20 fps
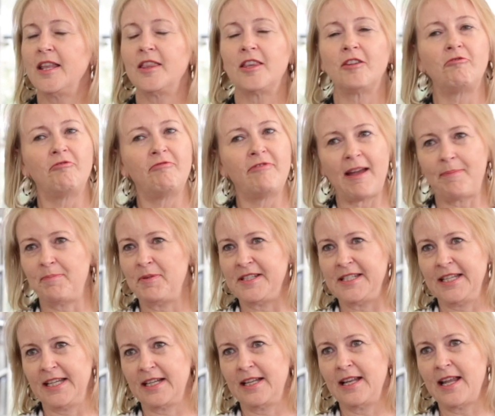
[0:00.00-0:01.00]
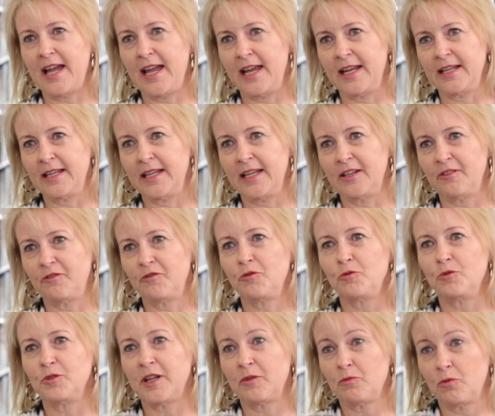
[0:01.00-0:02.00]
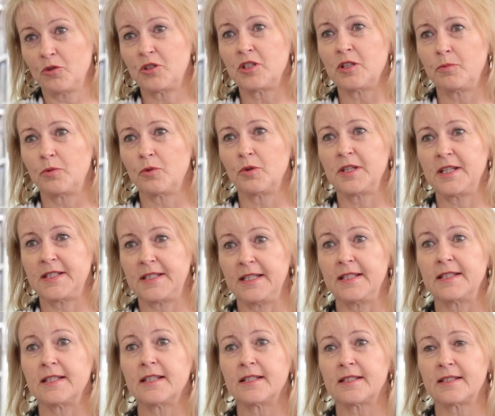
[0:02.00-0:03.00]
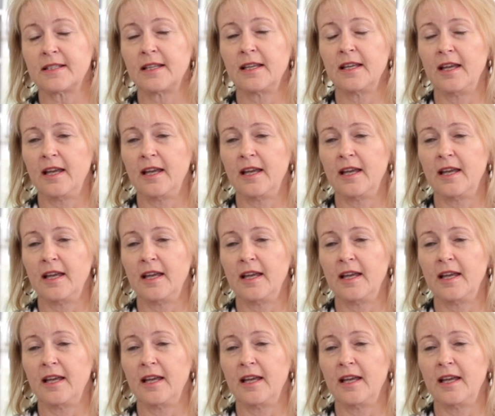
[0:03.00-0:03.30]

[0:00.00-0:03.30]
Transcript: the rapid decline in food and waterborne diseases.